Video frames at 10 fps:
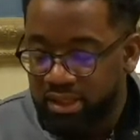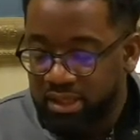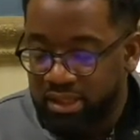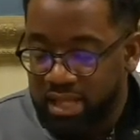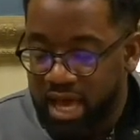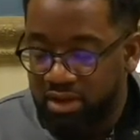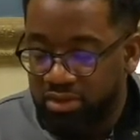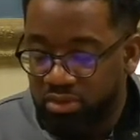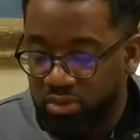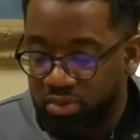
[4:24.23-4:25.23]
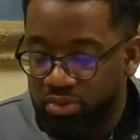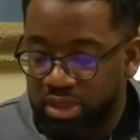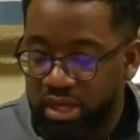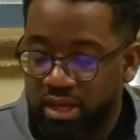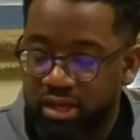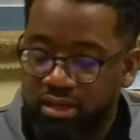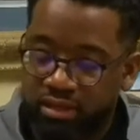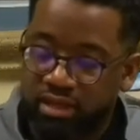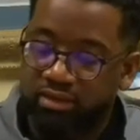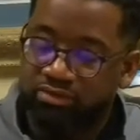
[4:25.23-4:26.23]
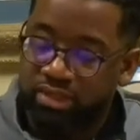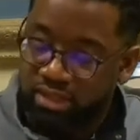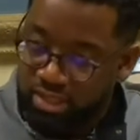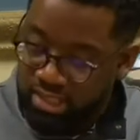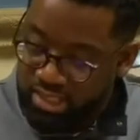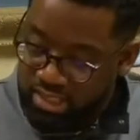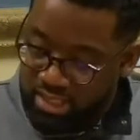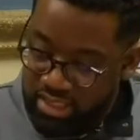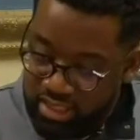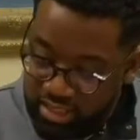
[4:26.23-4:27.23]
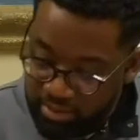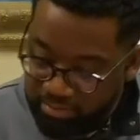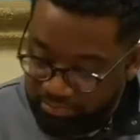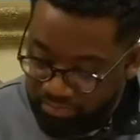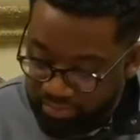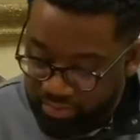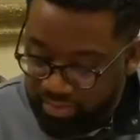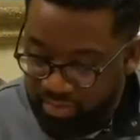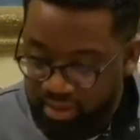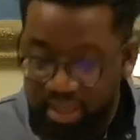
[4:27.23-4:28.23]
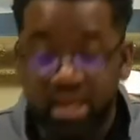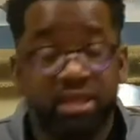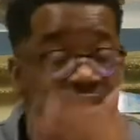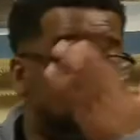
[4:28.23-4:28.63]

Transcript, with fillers: Now the Lord loved him. They